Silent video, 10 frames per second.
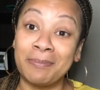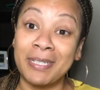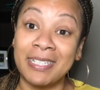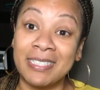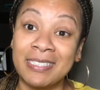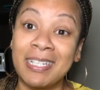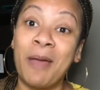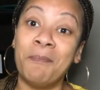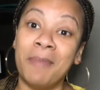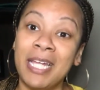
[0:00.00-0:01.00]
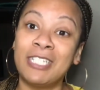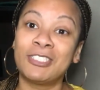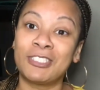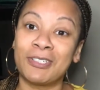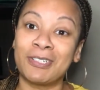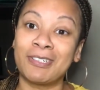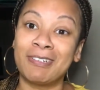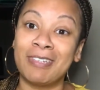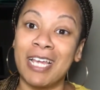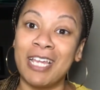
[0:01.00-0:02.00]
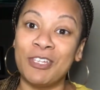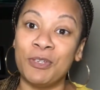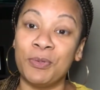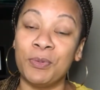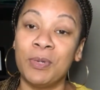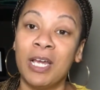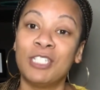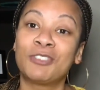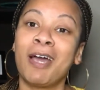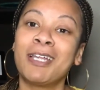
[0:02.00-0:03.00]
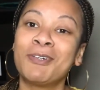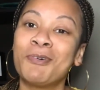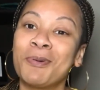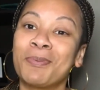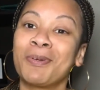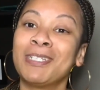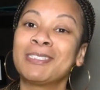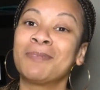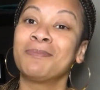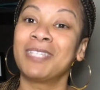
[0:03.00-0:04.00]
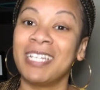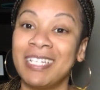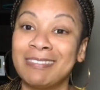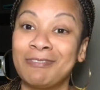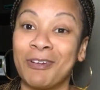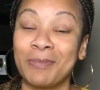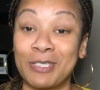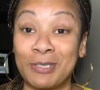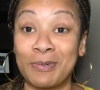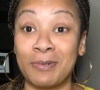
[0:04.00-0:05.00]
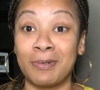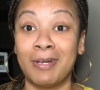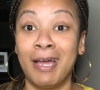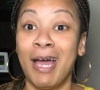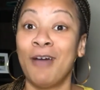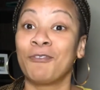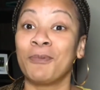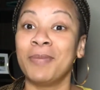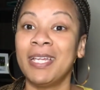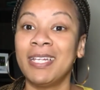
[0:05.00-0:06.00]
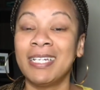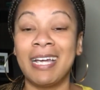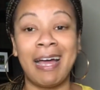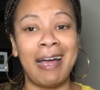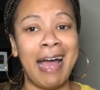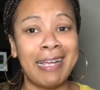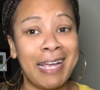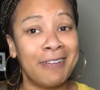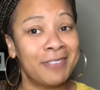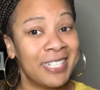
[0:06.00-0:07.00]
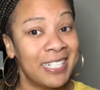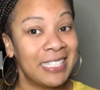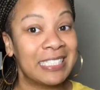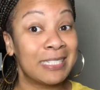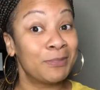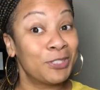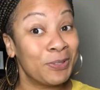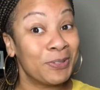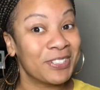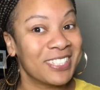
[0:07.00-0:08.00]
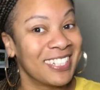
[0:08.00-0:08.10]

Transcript: is make sure that you try to incorporate some things from the school. For me, I gave the kids some chores.